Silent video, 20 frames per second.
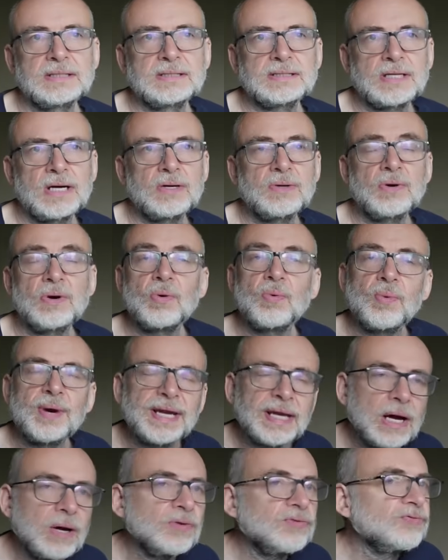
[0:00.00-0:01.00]
So
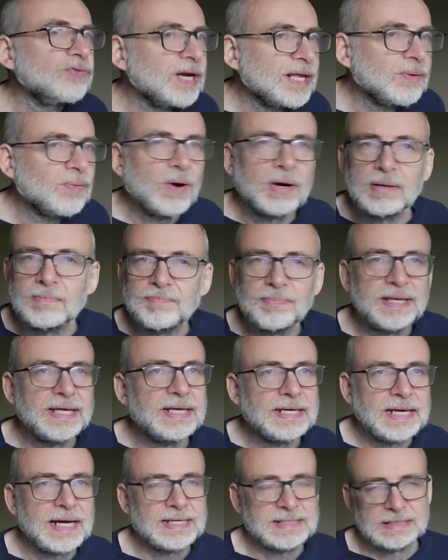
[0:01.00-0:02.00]
we don't really want to
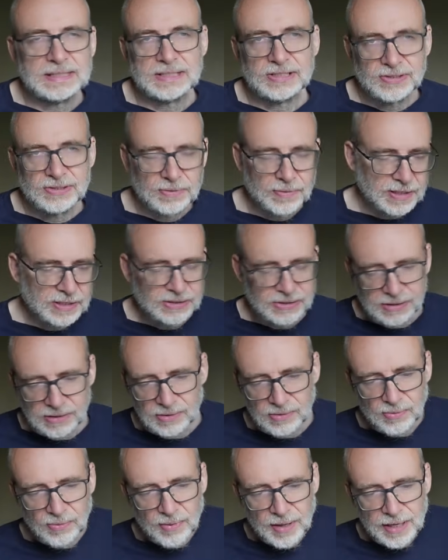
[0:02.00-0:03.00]
be in that
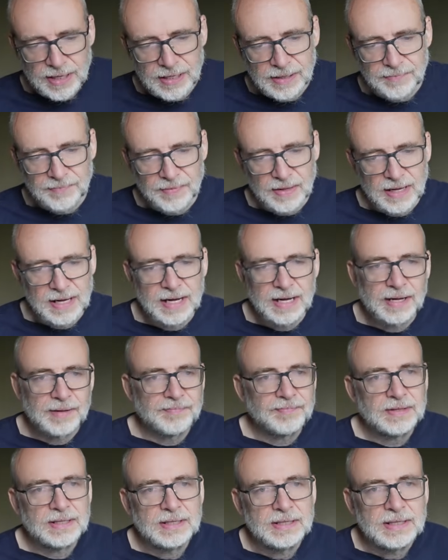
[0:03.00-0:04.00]
situation when
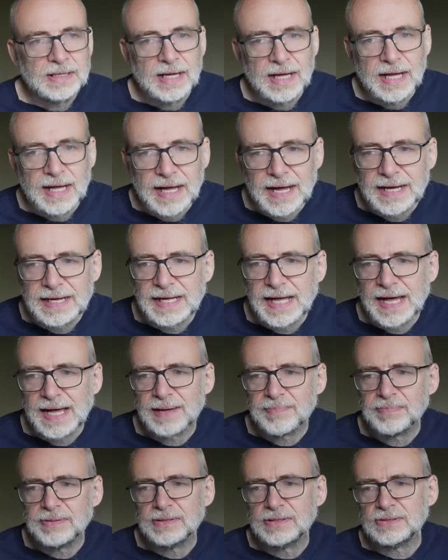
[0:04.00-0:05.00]
our
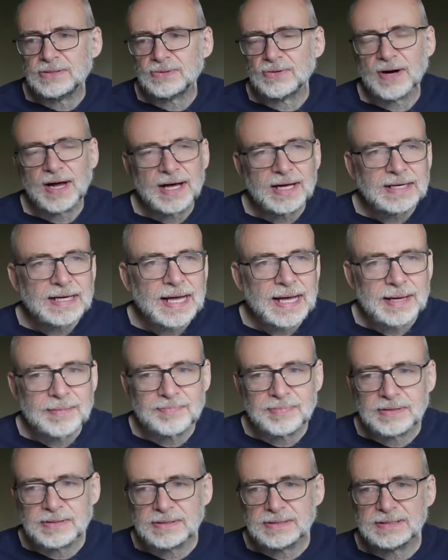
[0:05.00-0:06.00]
happiness or
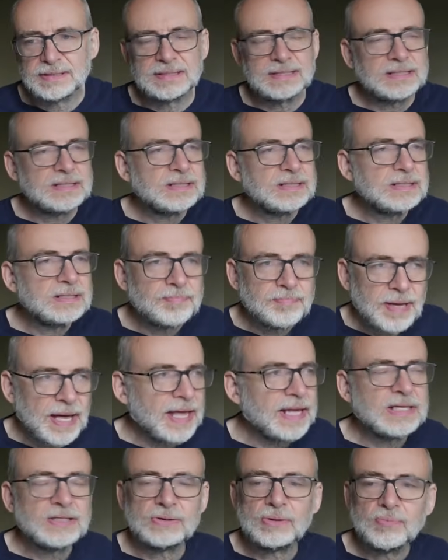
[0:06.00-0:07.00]
unhappiness
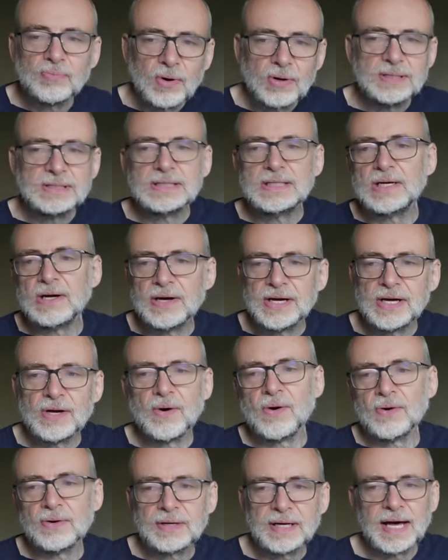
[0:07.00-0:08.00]
depends on what is going
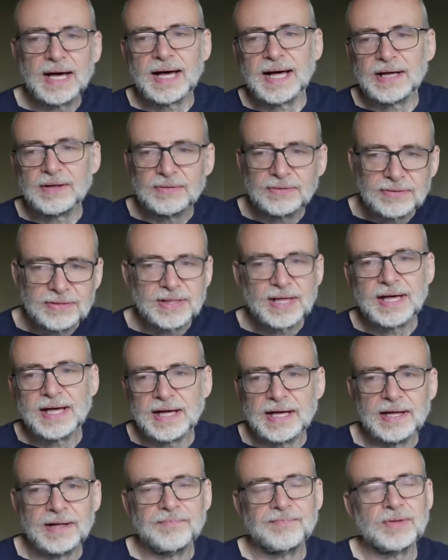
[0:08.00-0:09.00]
on out
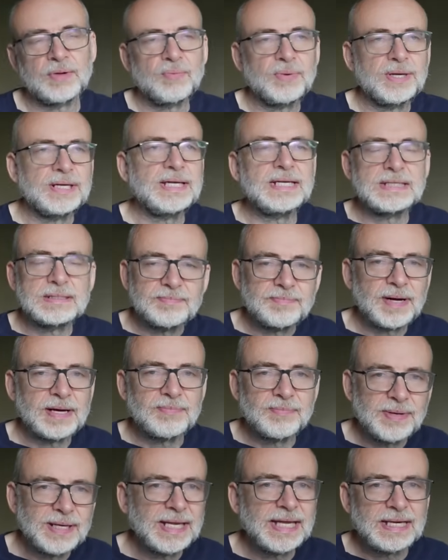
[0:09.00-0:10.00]
there. We need
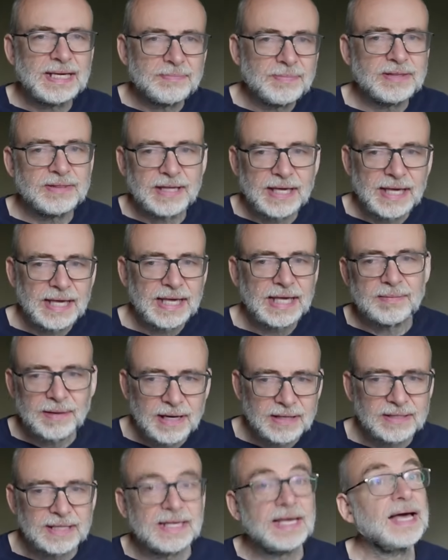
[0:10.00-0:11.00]
to be thinking
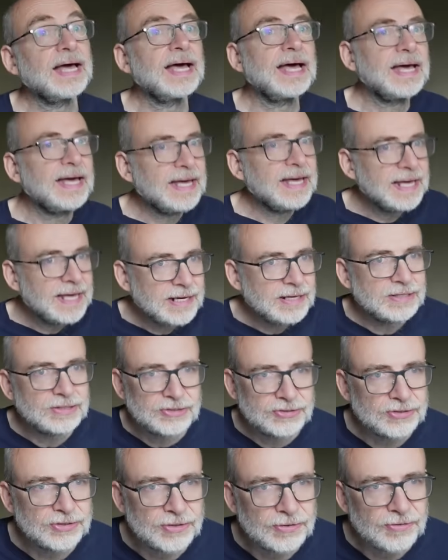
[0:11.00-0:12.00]
about the inner
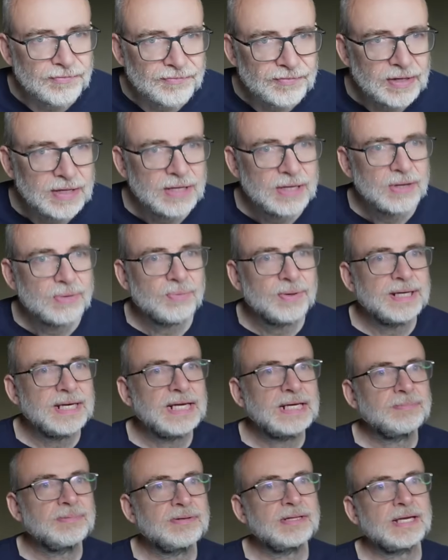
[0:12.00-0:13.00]
truth. We
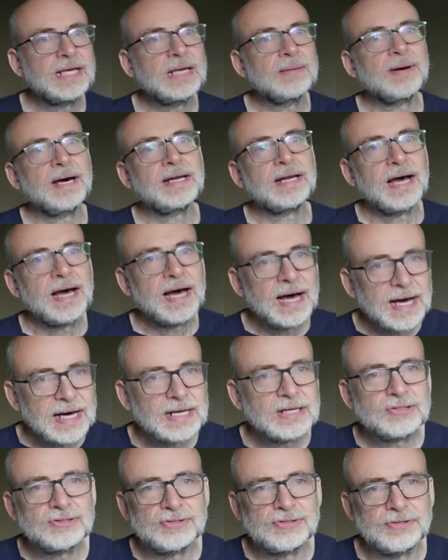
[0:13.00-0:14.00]
need to be thinking about
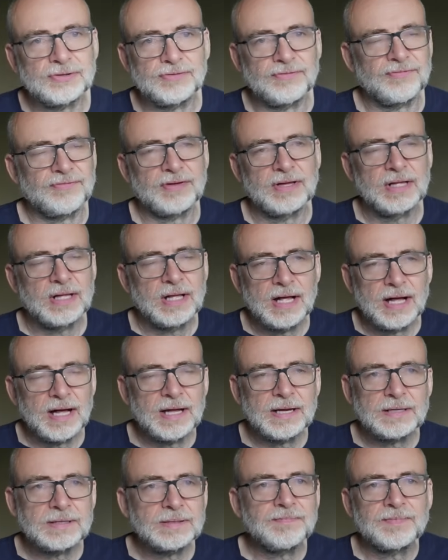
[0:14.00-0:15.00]
our truth.
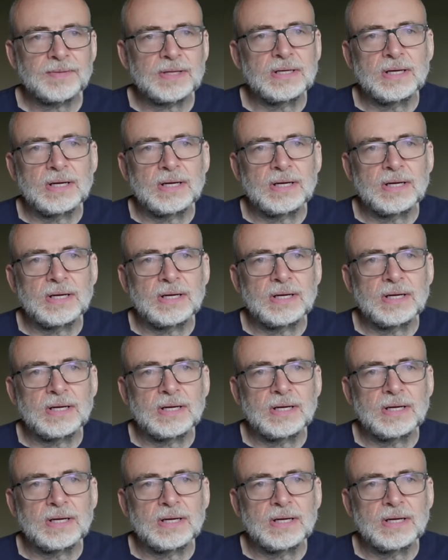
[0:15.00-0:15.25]
And